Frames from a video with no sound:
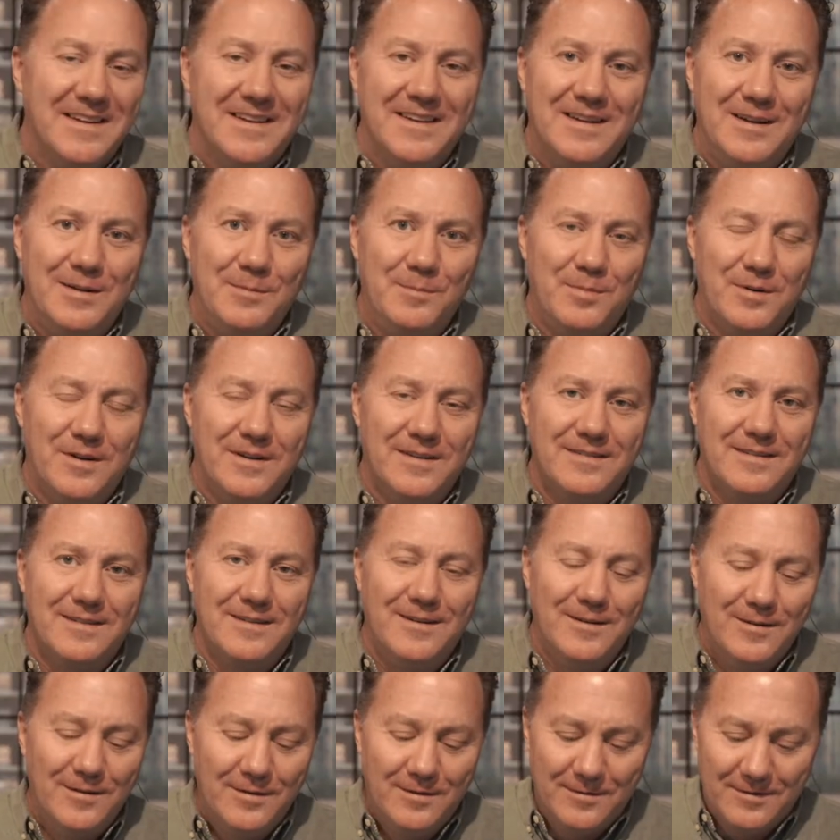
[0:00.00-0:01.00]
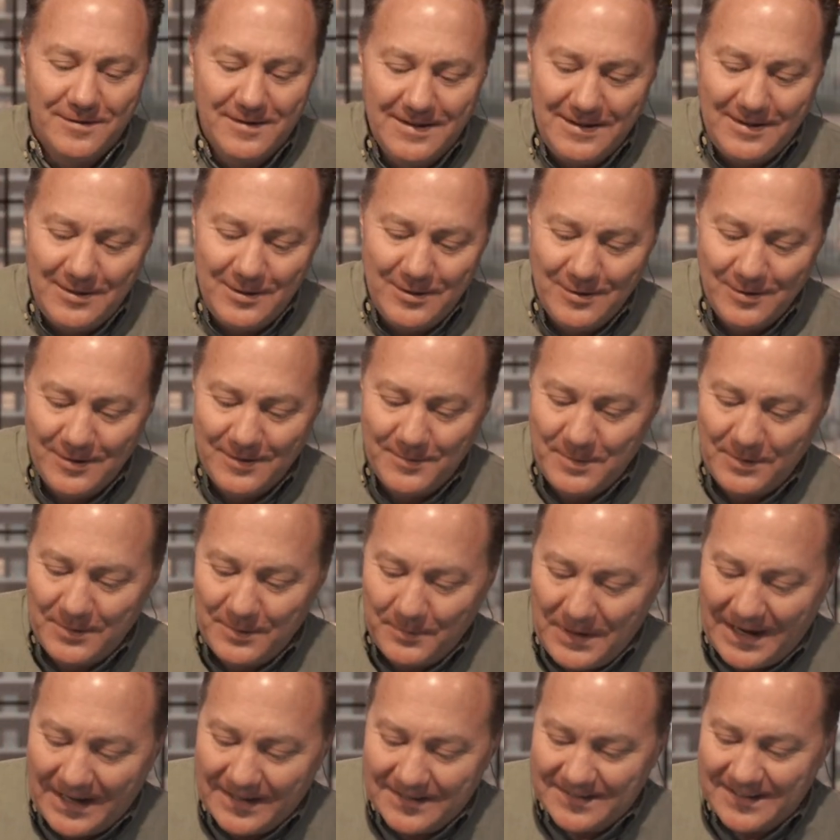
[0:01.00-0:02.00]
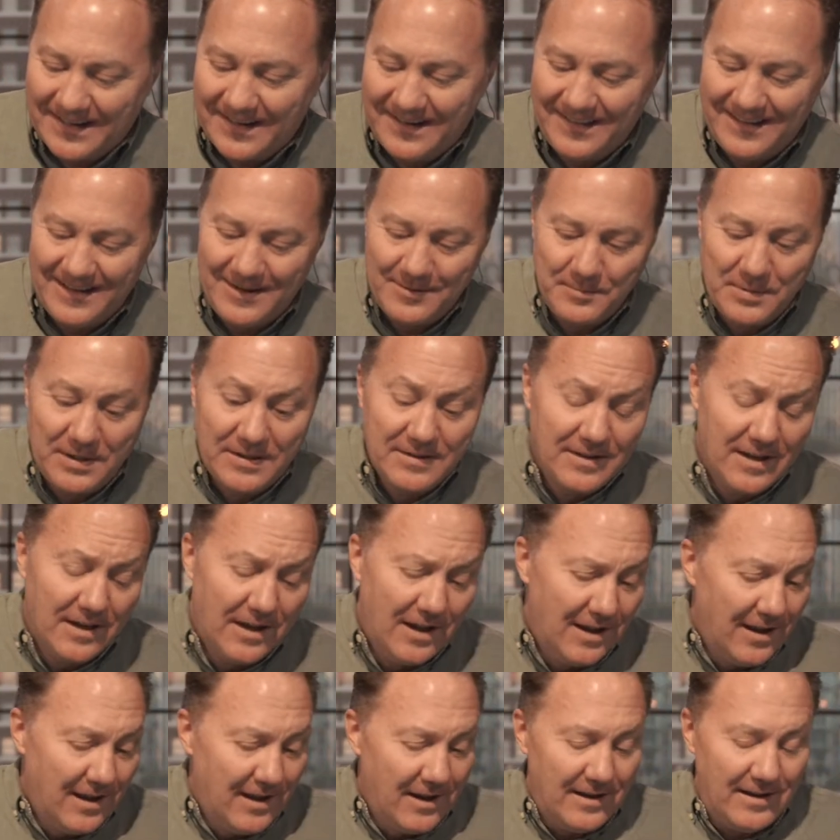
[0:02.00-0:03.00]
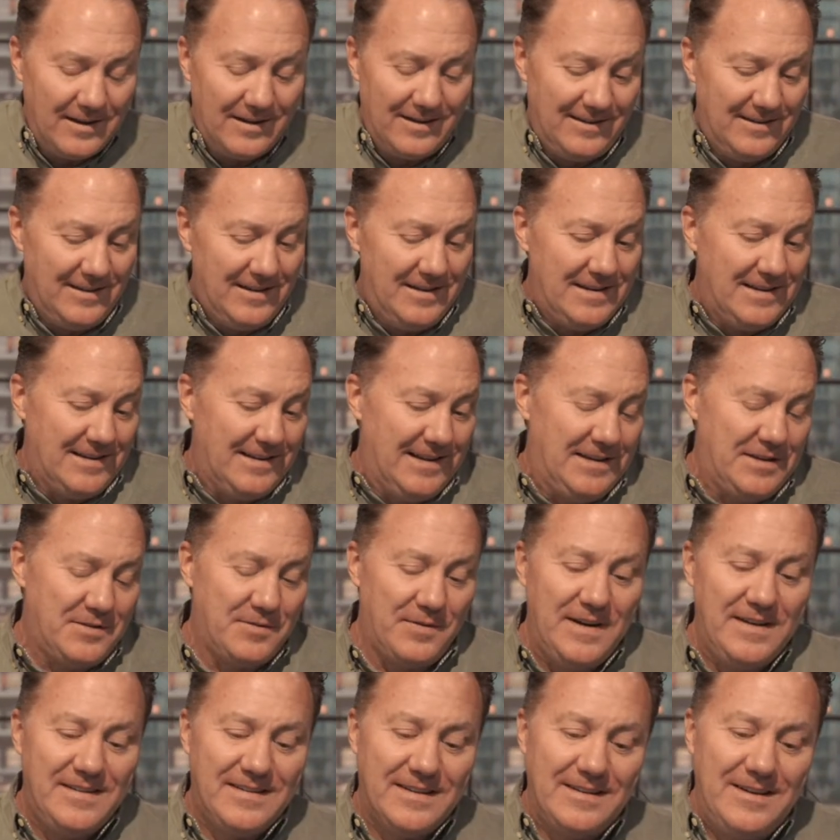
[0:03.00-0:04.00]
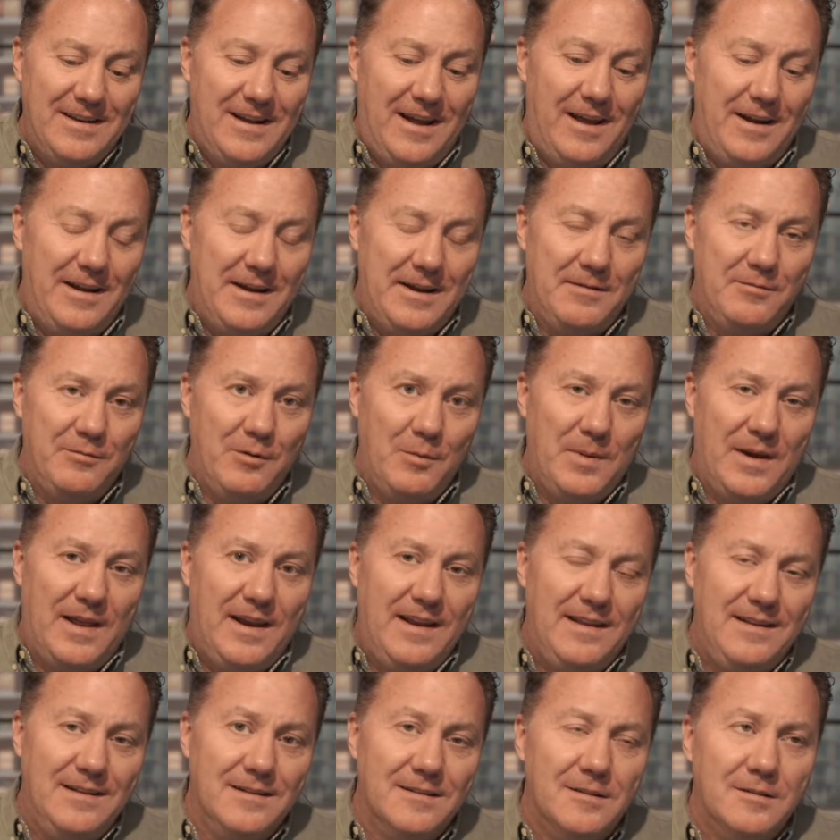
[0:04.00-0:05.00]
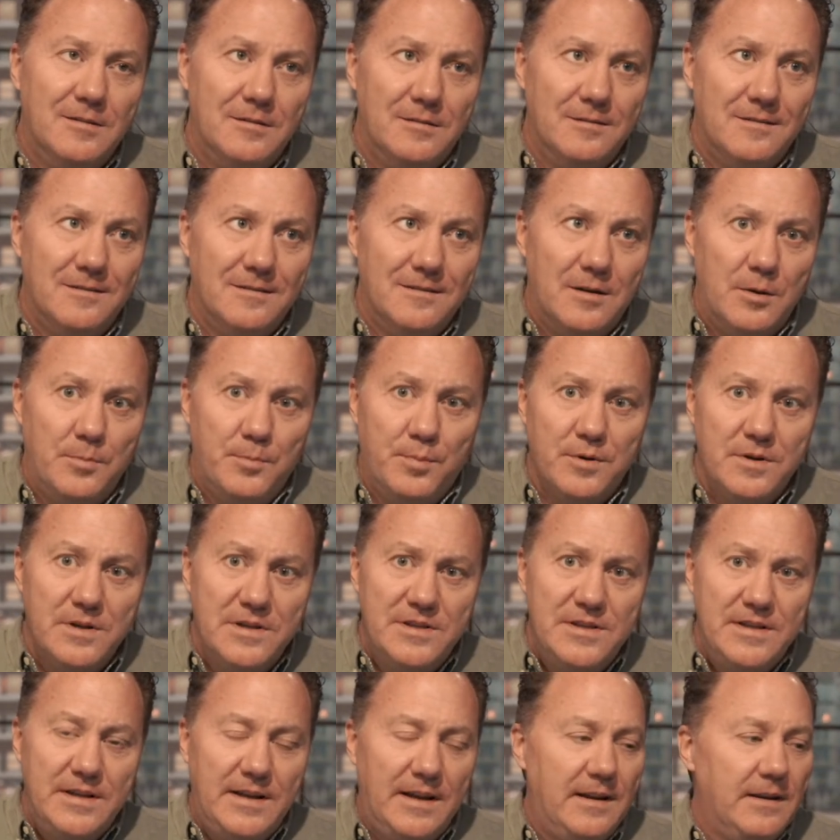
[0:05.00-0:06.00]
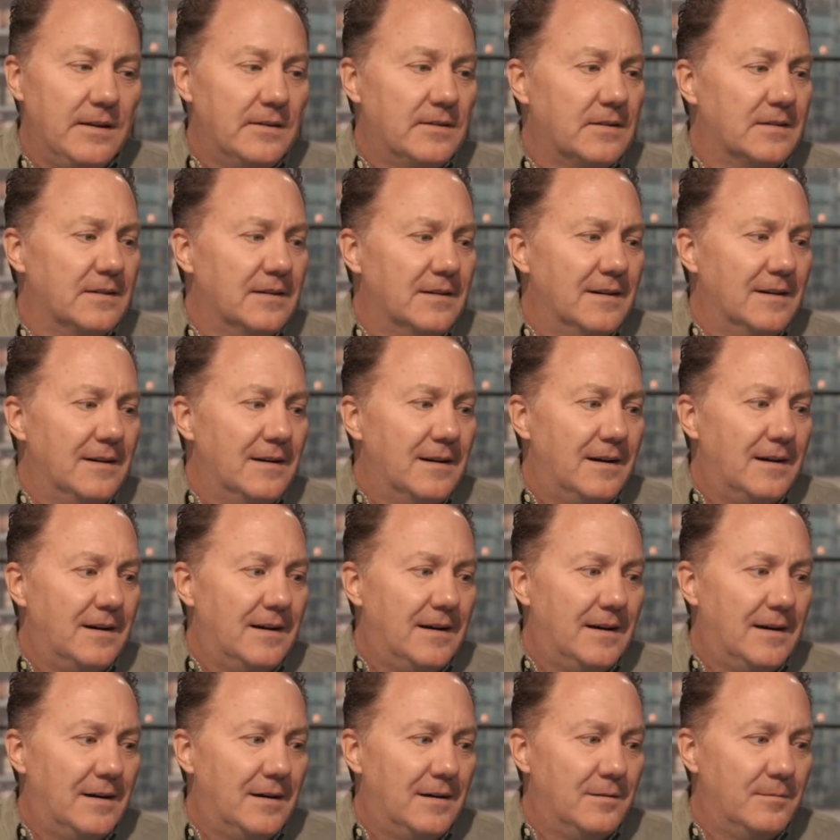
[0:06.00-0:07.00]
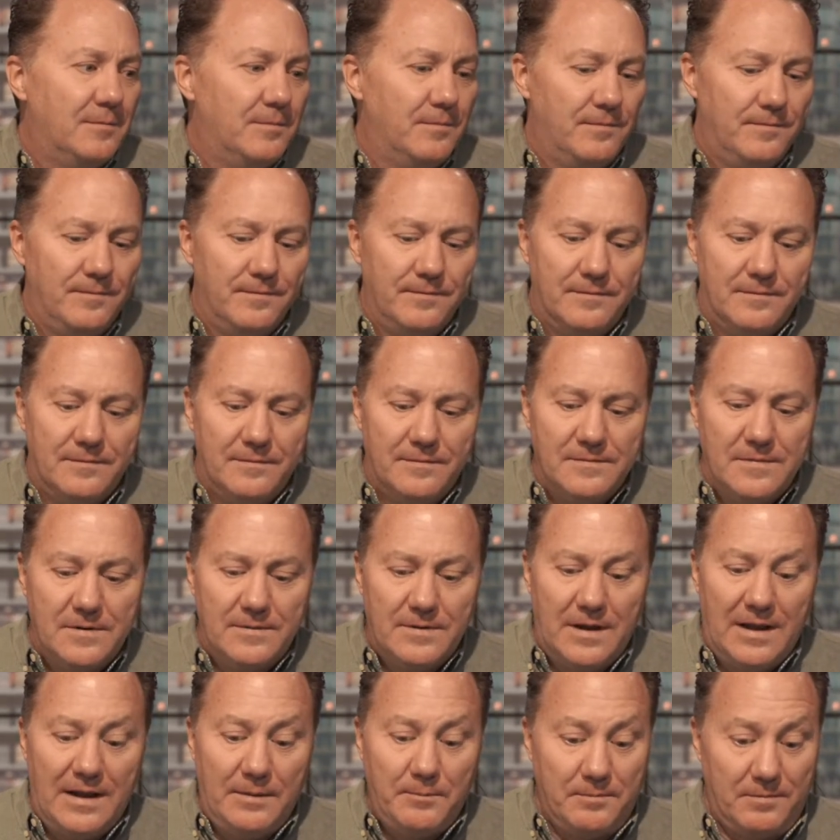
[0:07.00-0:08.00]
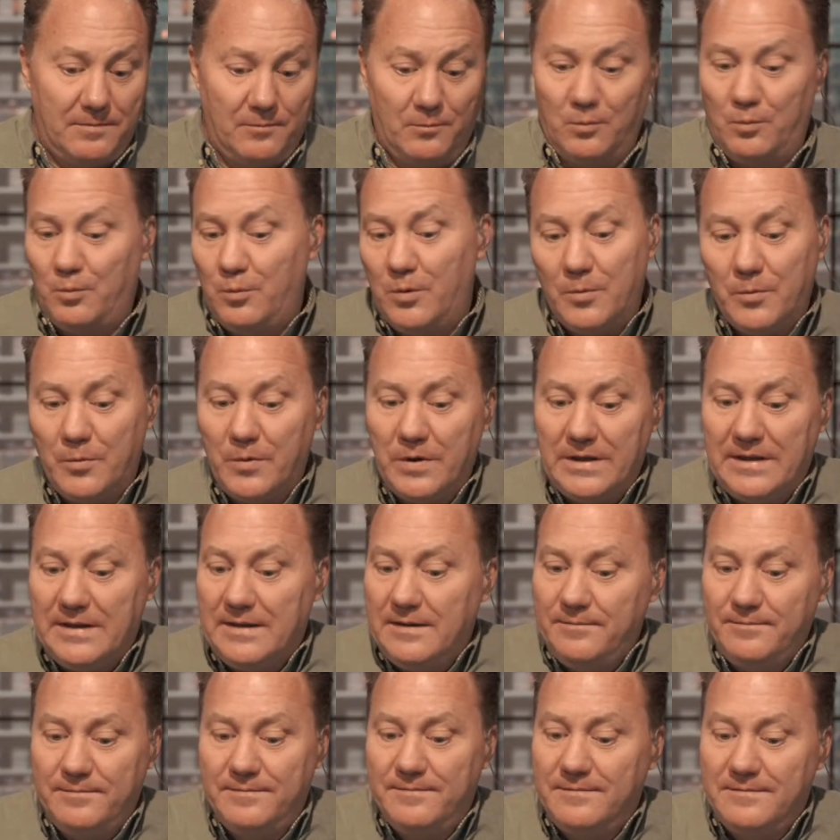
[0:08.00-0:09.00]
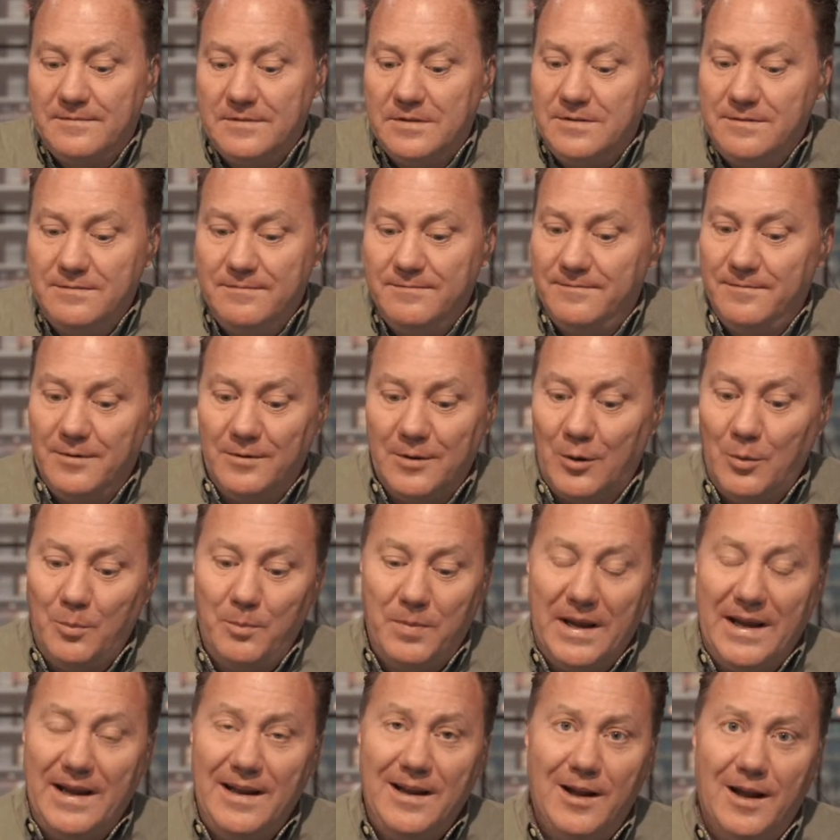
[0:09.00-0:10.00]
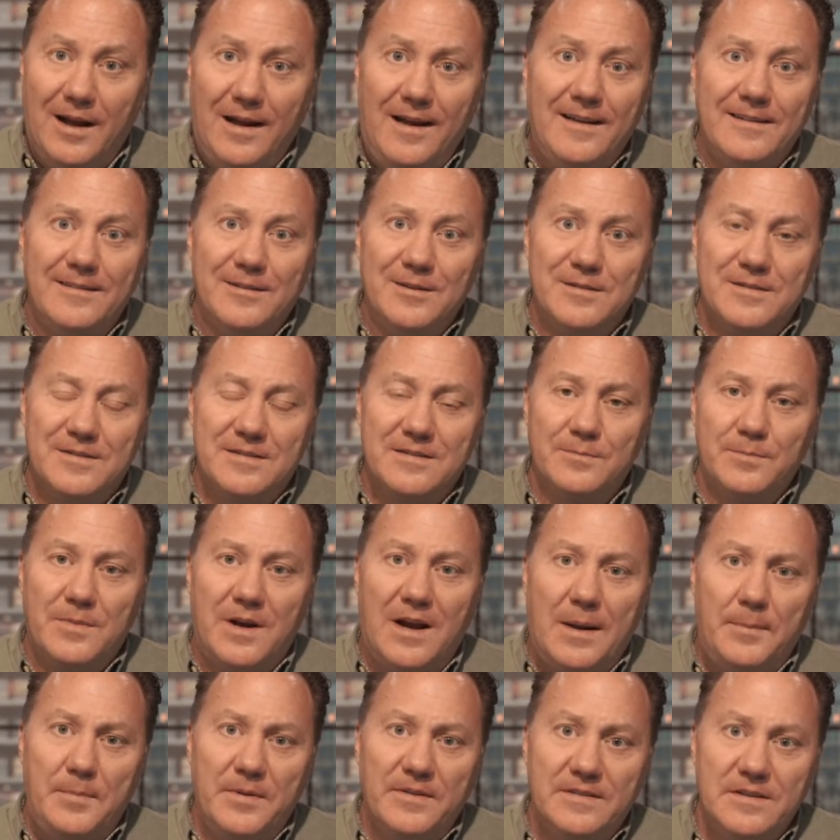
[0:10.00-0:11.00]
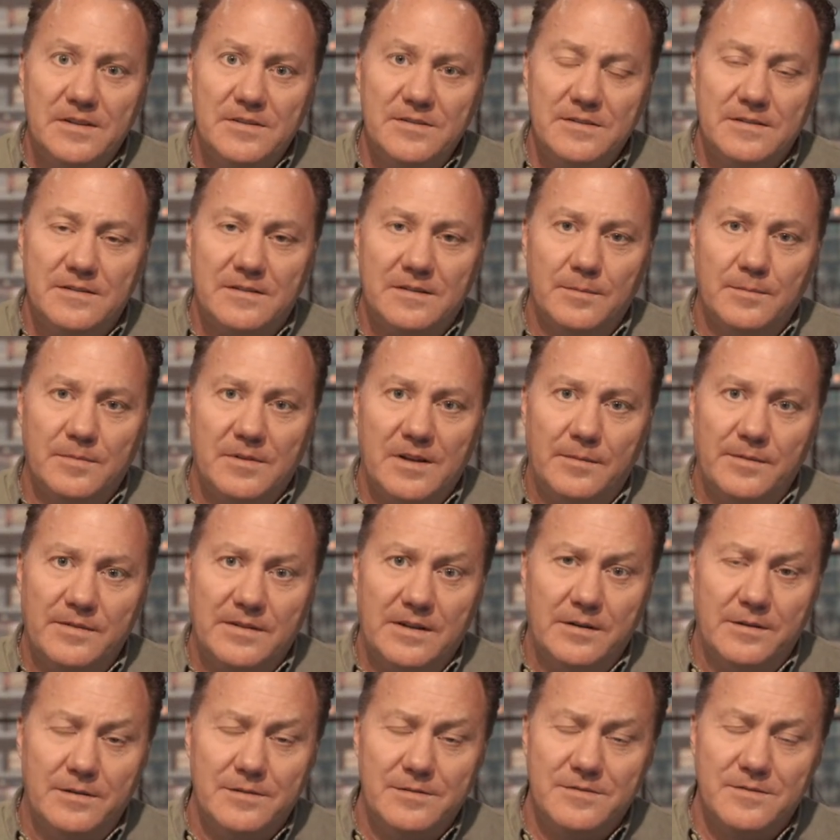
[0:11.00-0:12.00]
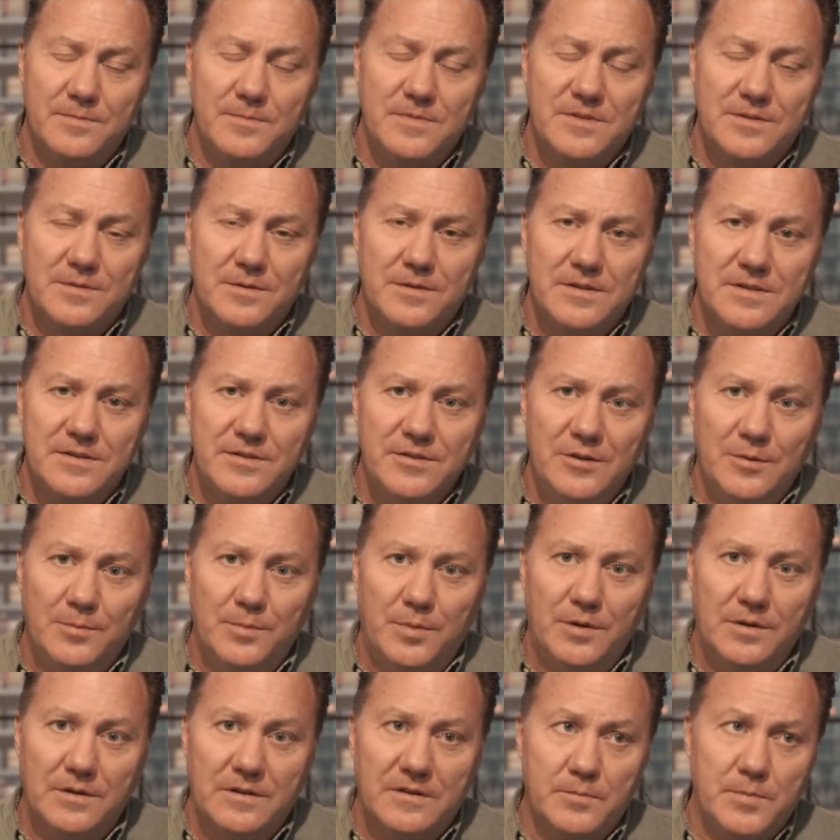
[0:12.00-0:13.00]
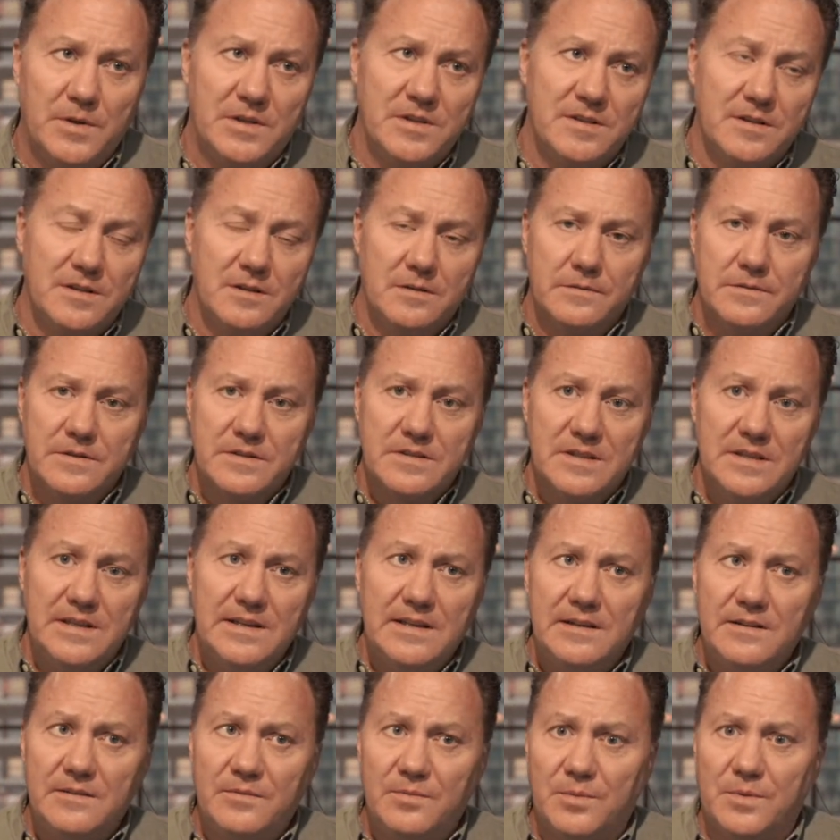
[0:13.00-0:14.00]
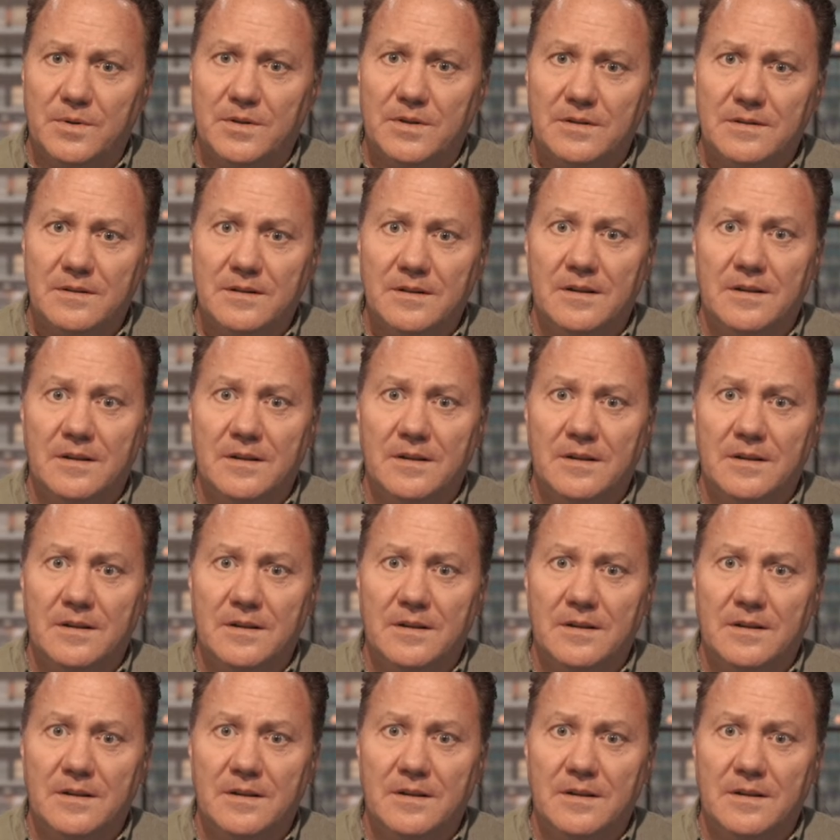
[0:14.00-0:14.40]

impressed that you know that you know the backside of that because uh, let's face it, not everybody appreciates. Um, when we obey God, there's some opposition sometimes. I know there's some stories in your book, especially overseas, where